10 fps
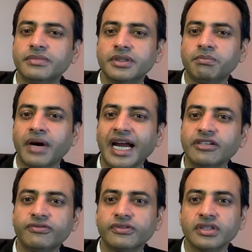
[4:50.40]

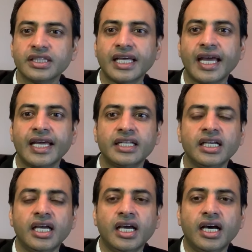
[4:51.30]
mindful that
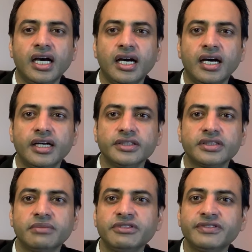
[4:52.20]

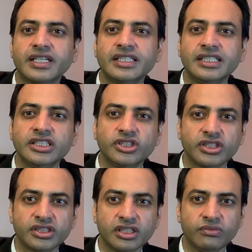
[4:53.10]
some of the
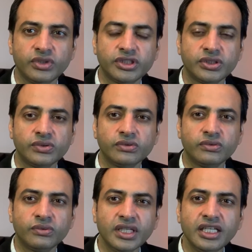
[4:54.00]
conditions in which you
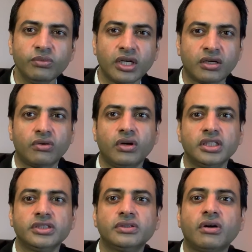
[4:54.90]
really want to
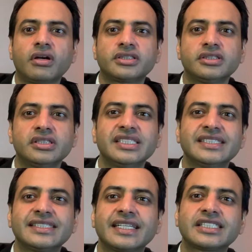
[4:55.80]
call your doctor
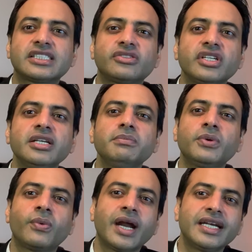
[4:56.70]
is
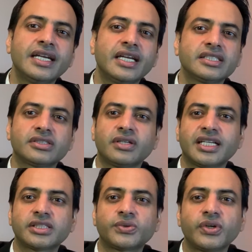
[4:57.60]
extreme redness or
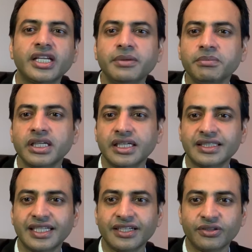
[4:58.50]
extreme
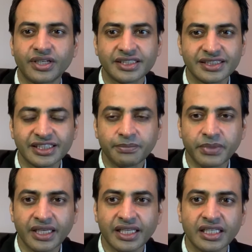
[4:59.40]
tenderness in the
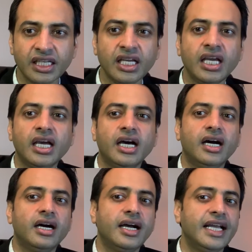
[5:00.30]
pain.
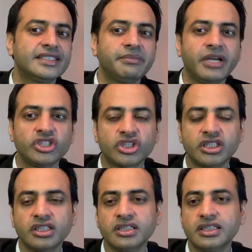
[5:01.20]
As I
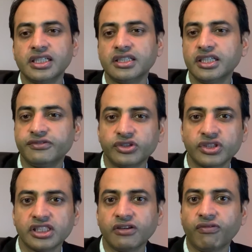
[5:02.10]
mentioned earlier, if you
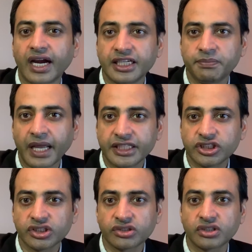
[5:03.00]
see the white
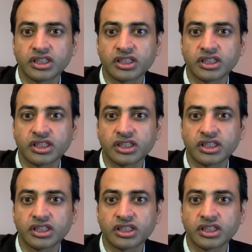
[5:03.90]
patches on